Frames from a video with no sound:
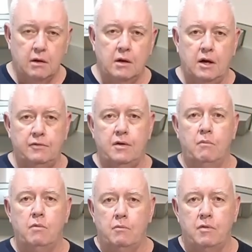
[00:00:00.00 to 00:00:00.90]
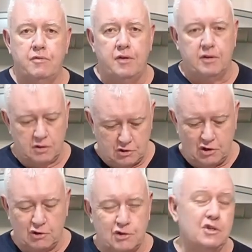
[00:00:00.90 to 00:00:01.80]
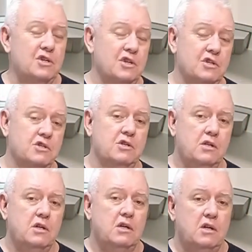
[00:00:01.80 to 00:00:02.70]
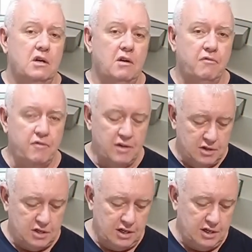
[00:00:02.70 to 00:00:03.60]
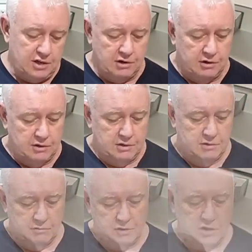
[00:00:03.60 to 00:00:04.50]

and then when we think the sausages are virtually done, which